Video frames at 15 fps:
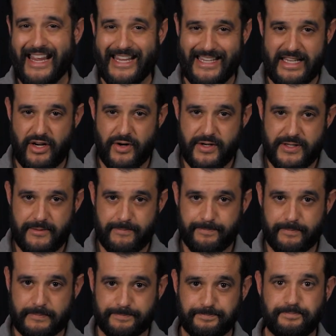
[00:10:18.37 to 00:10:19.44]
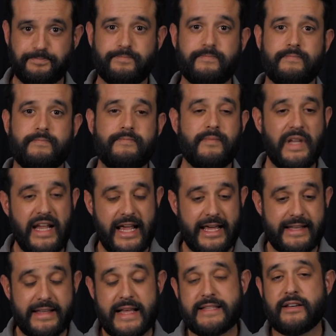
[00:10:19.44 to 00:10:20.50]
8 years.
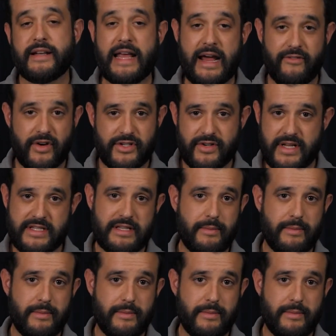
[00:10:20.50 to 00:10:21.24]
And that's on average, right?